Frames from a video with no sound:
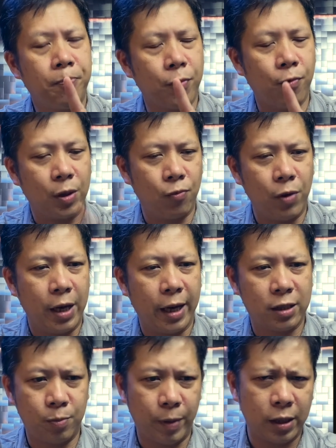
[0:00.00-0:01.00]
what we
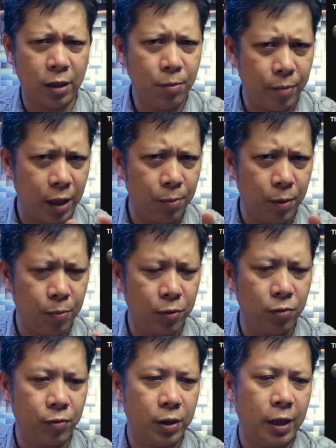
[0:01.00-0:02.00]
expected. Many
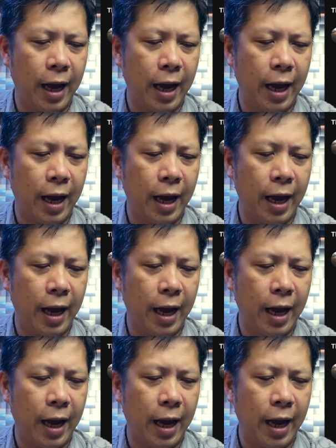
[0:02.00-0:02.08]
people were